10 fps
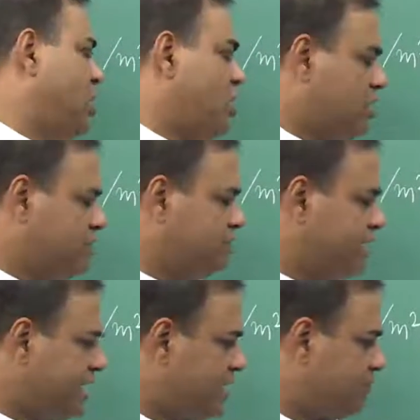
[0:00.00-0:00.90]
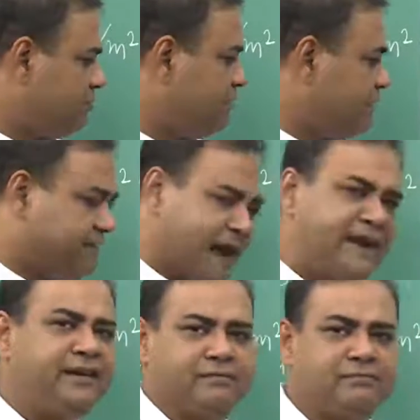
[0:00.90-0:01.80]
or they are
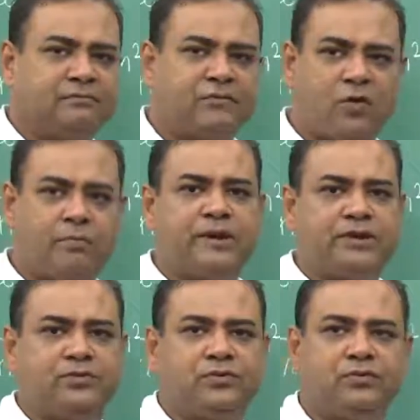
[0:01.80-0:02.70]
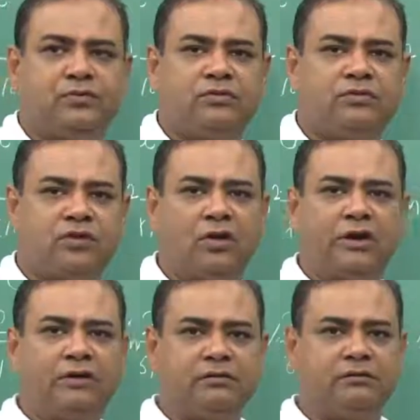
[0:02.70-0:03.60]
random compared to
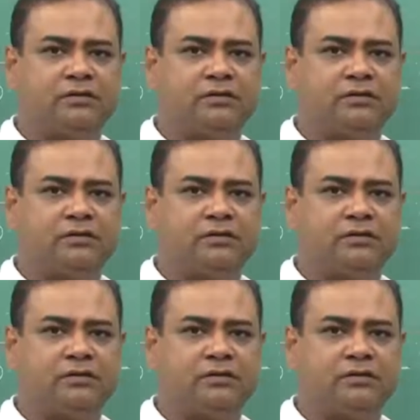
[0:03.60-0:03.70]
solid.